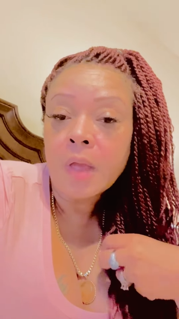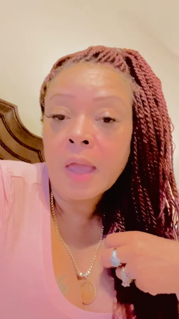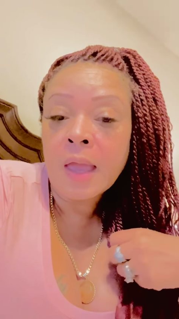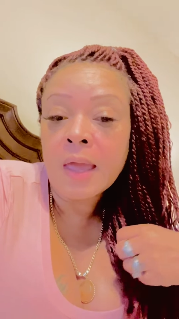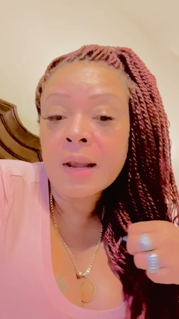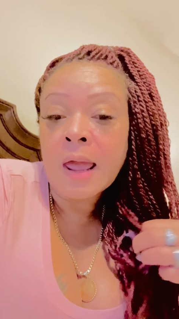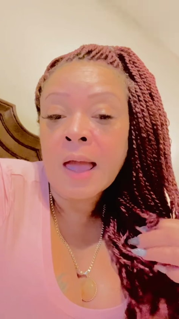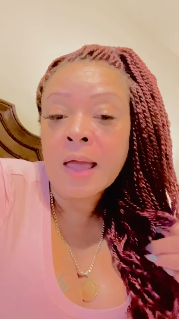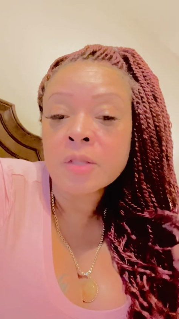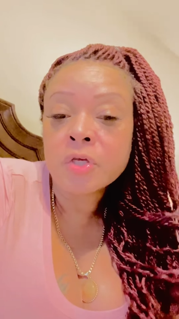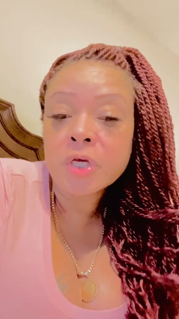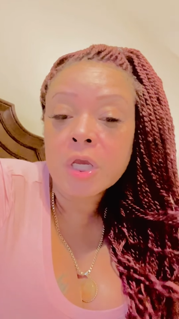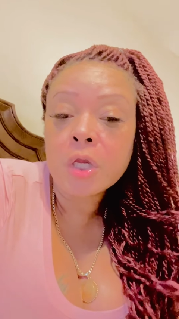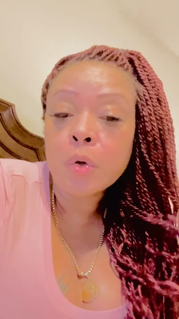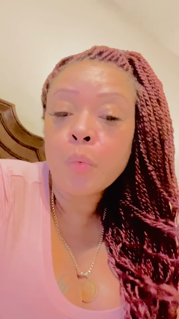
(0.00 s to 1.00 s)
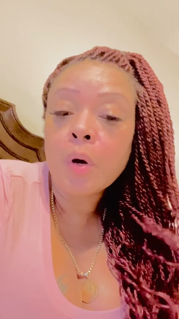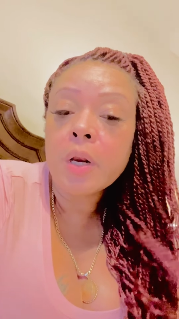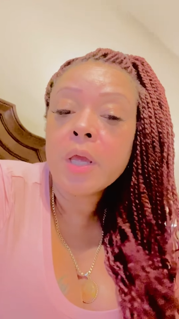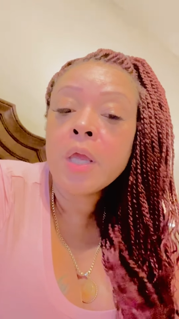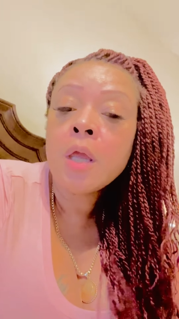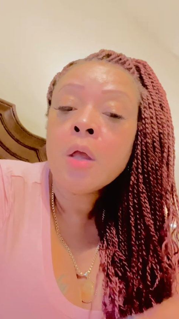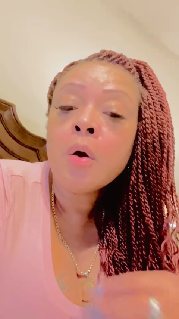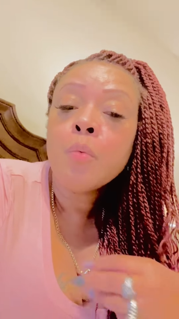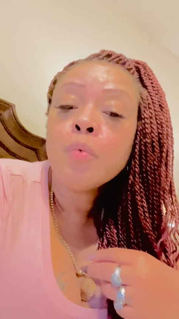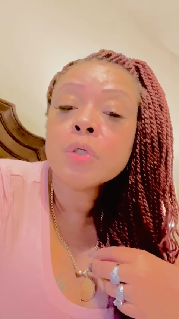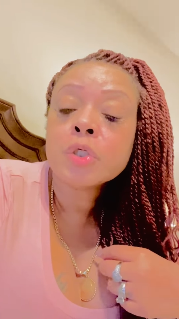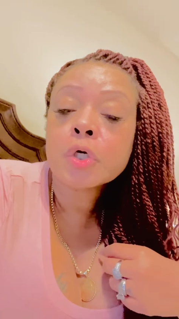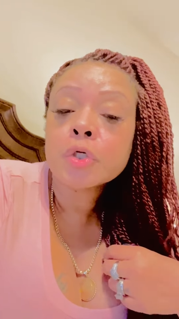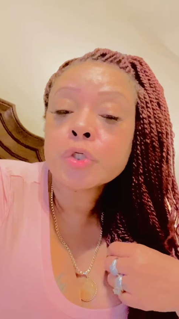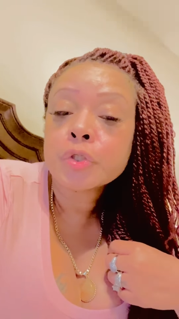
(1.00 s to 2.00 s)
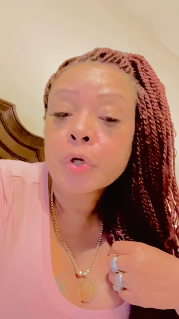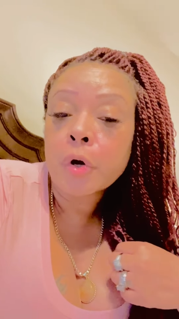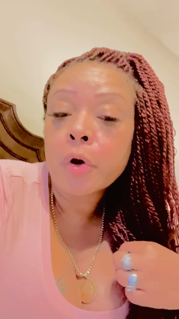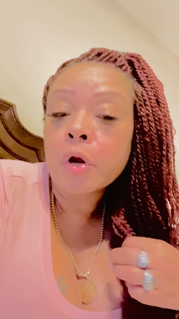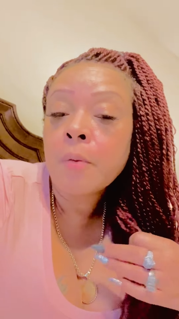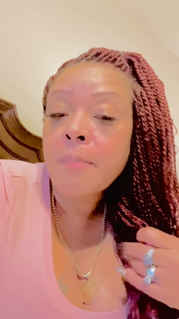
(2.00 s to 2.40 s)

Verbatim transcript: And I genuinely was concerned